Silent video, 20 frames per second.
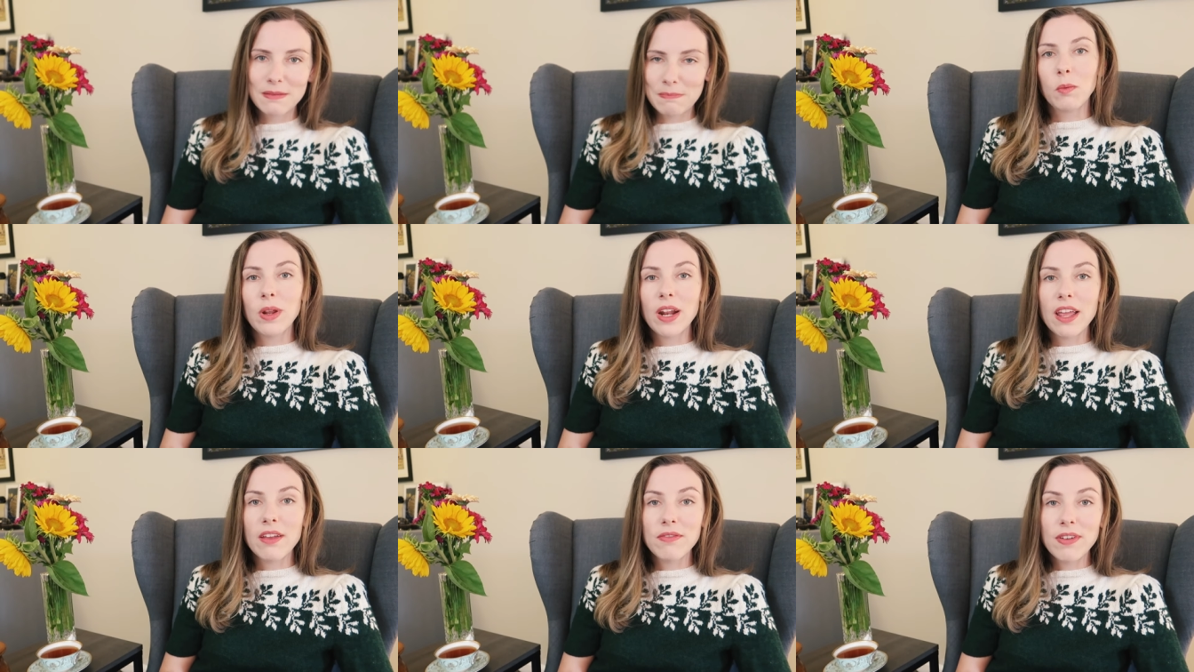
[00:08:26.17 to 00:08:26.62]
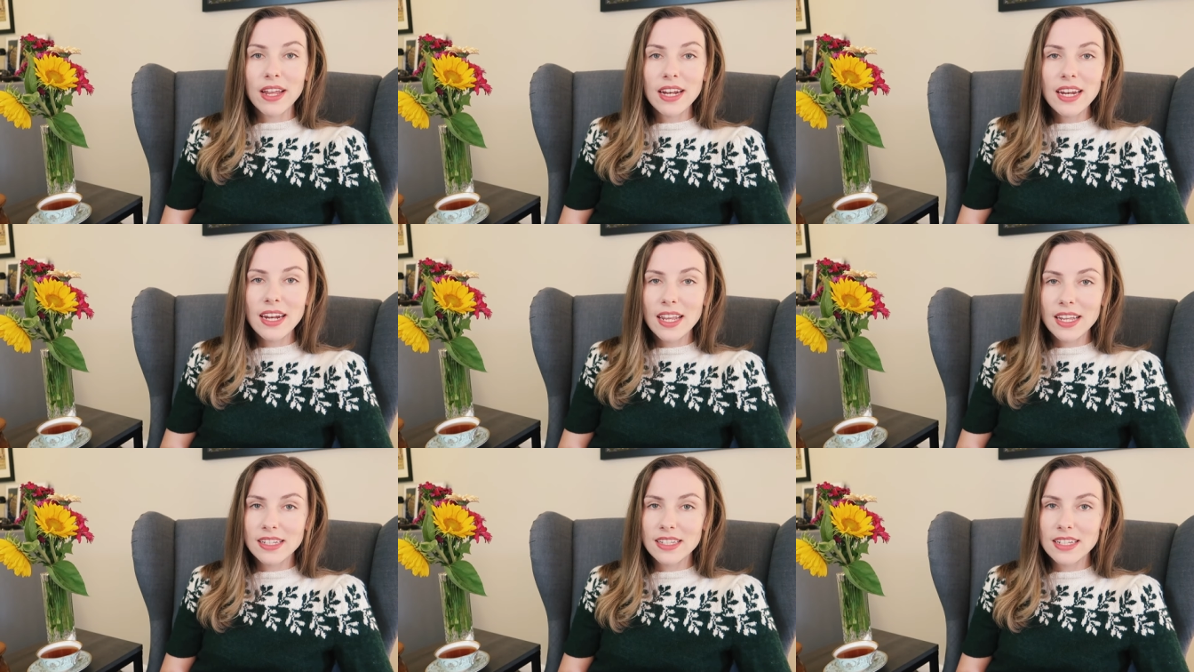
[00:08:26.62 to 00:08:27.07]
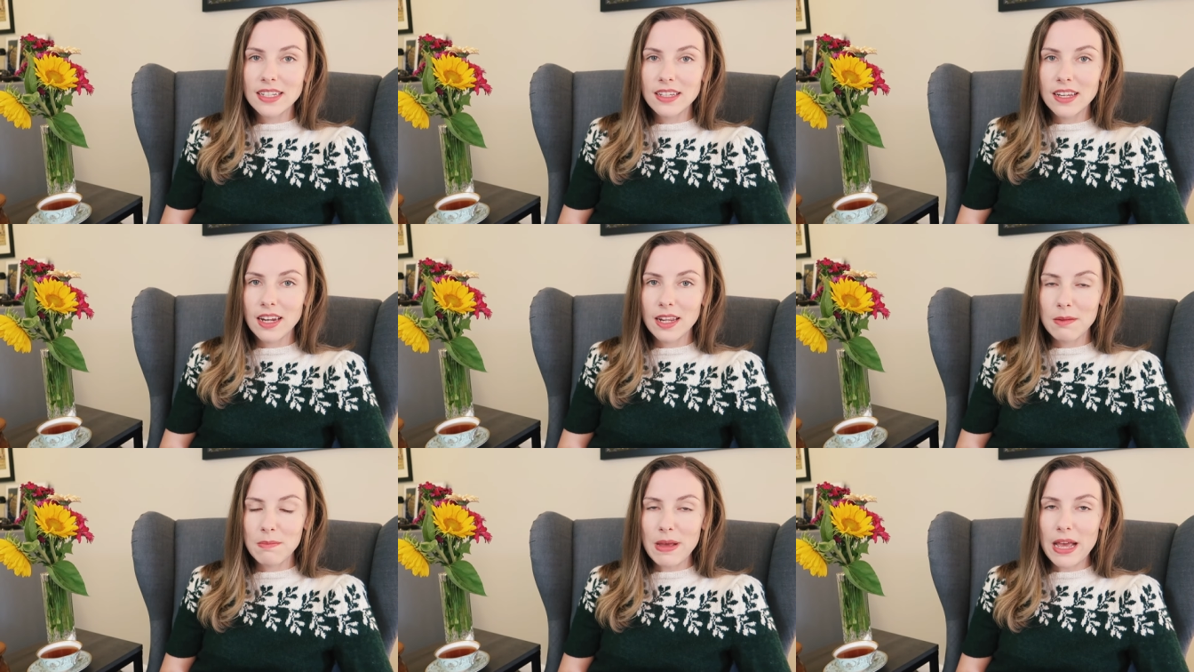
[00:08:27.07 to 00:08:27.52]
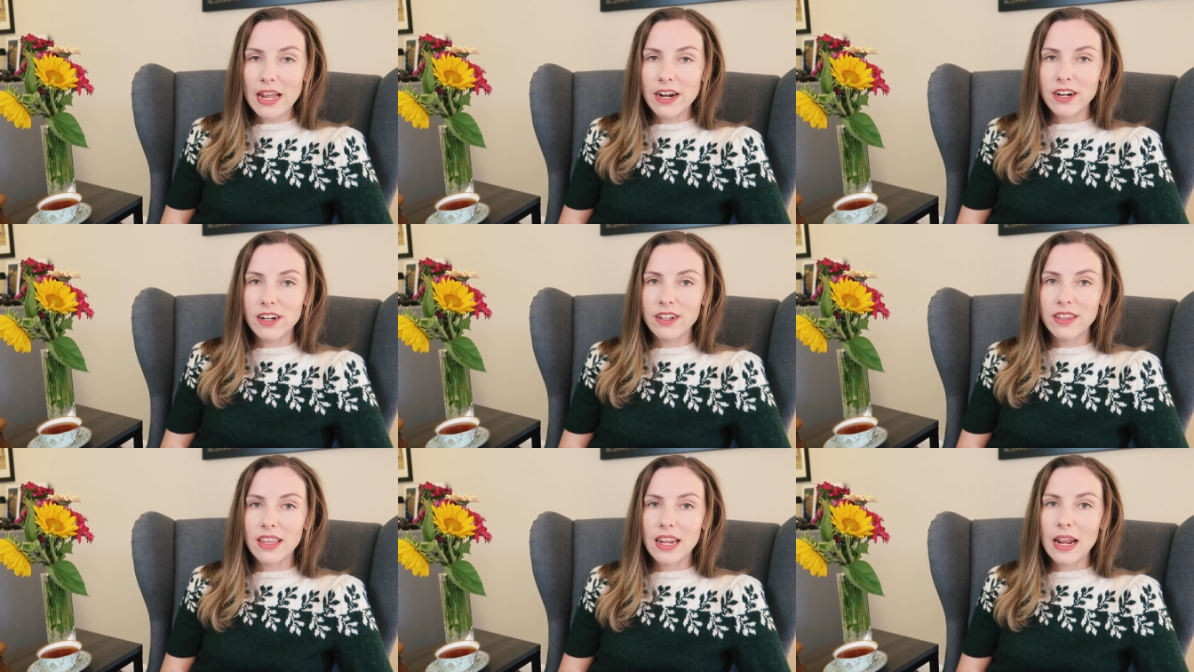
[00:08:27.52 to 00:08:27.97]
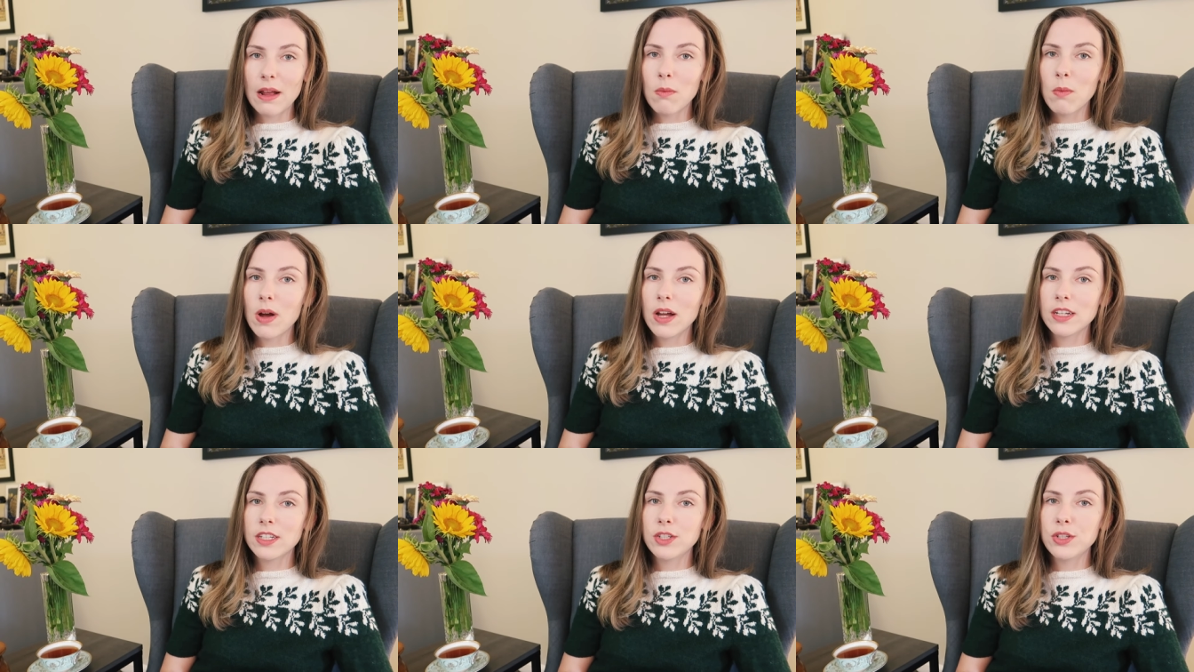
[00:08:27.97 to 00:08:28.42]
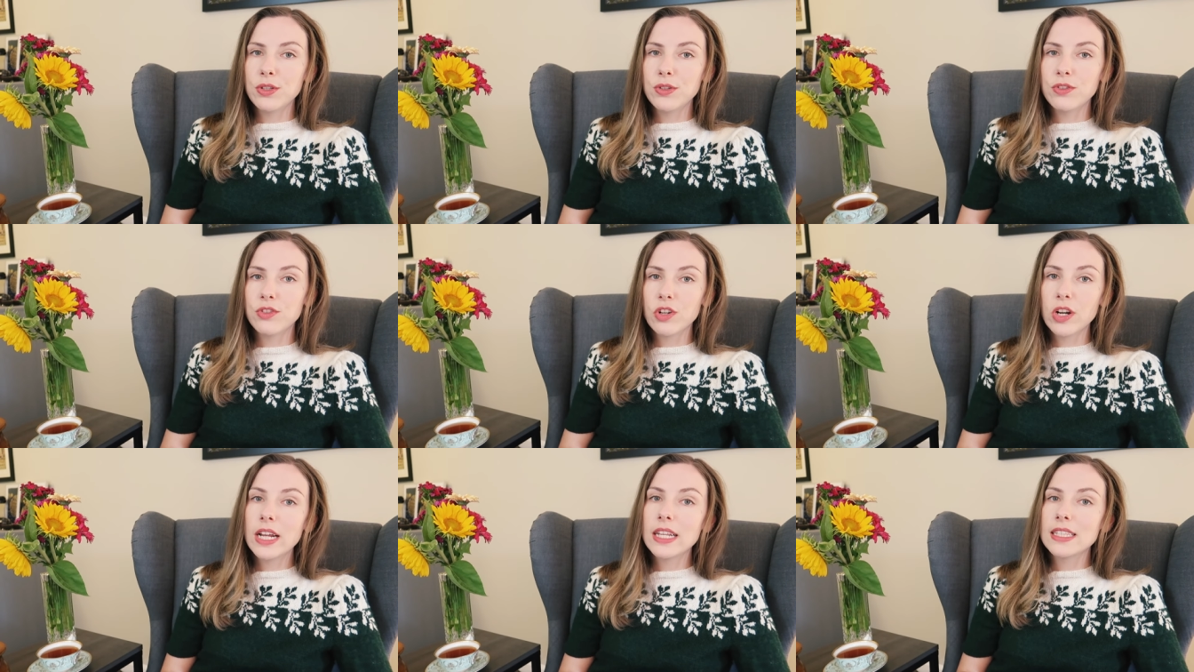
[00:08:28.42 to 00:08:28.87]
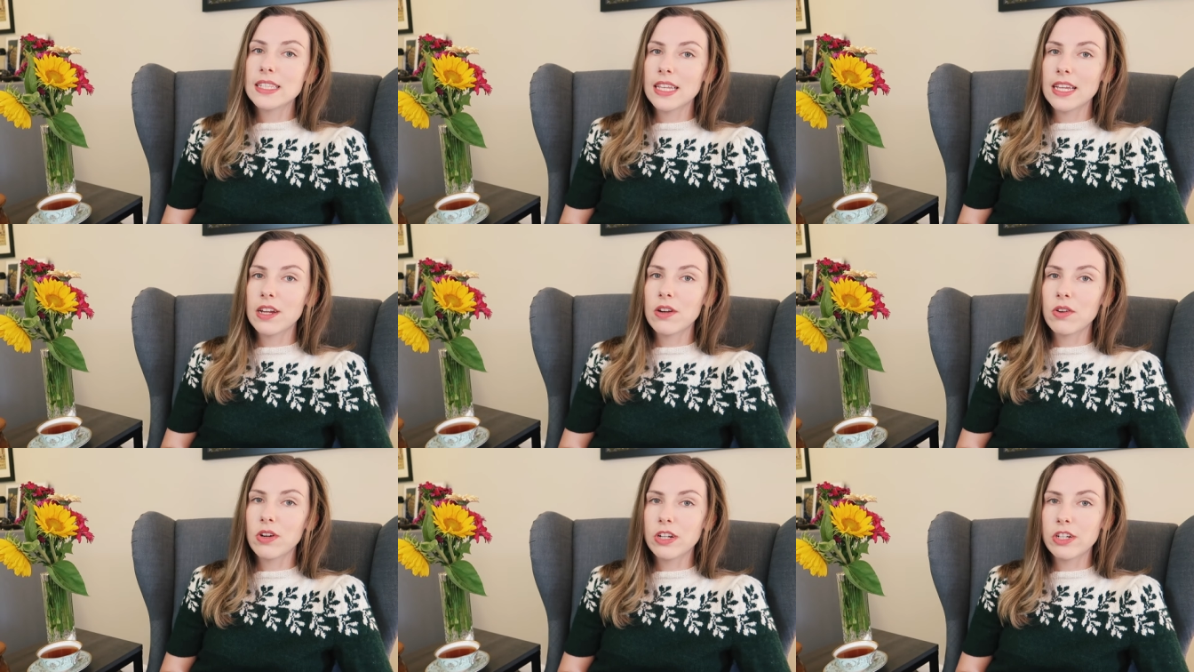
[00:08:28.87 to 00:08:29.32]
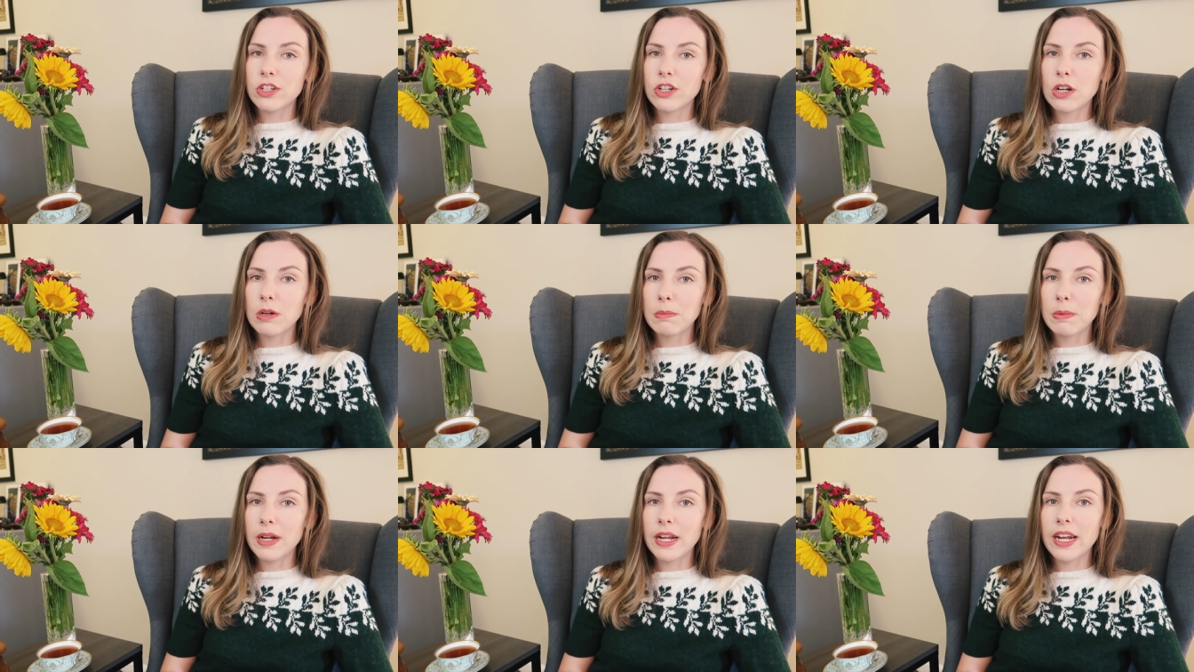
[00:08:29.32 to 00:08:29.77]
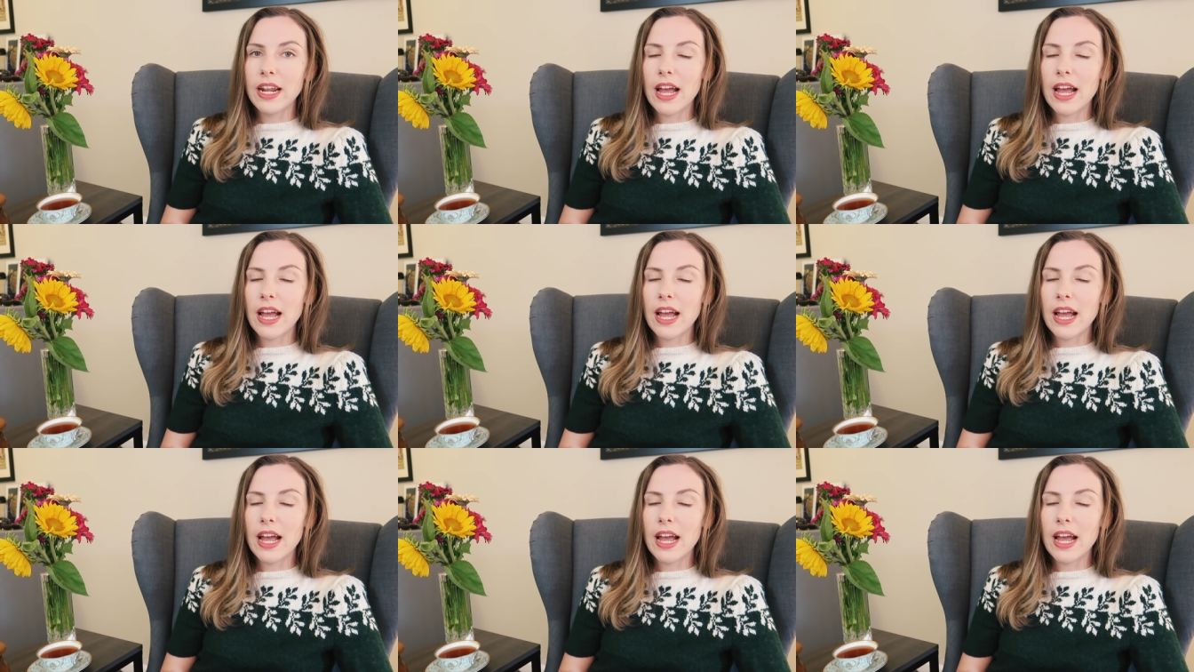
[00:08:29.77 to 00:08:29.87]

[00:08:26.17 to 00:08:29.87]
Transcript: When I find an antique knitting pattern that I want to translate or interpret,